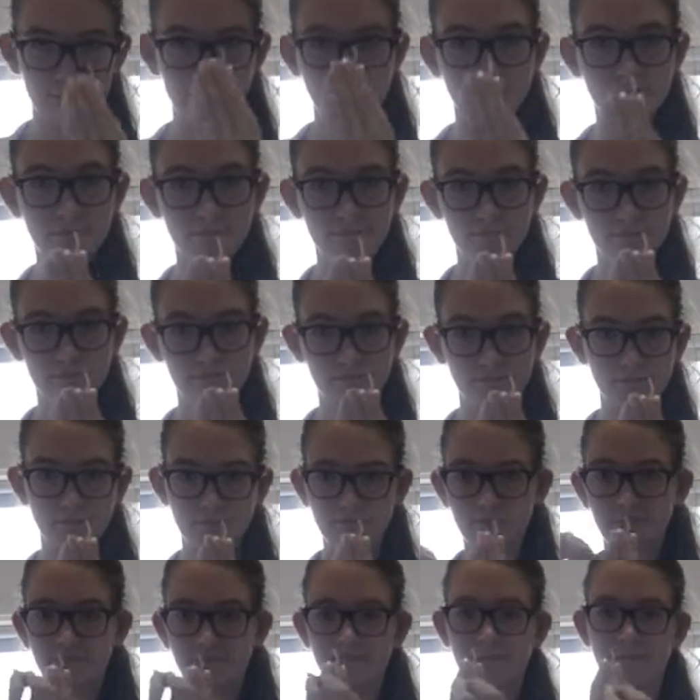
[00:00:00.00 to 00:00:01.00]
Next, you're gonna
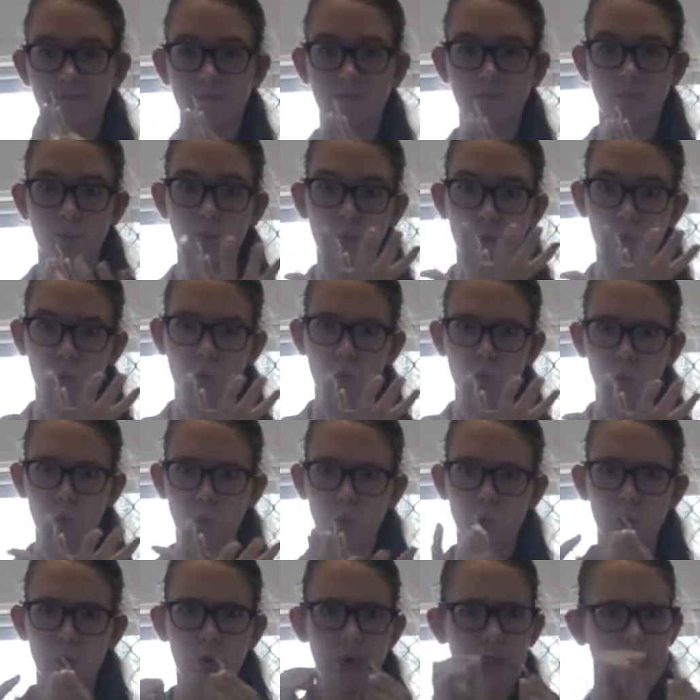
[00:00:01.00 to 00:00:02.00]
need a wick, and I'm just
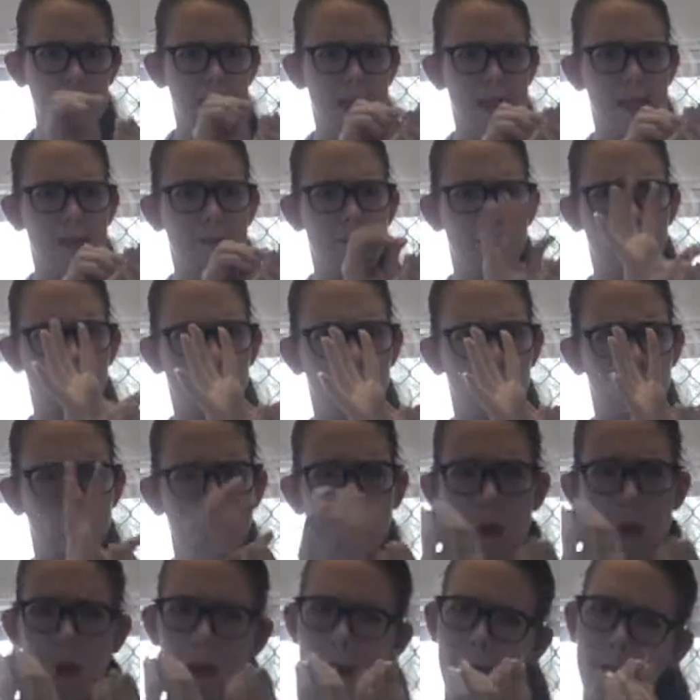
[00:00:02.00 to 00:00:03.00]
stealing one from a candle
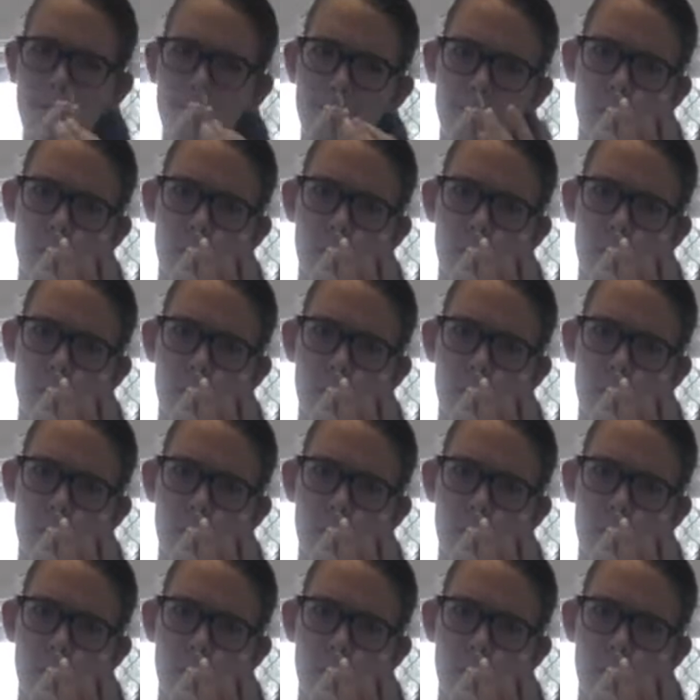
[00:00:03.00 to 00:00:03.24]
that we already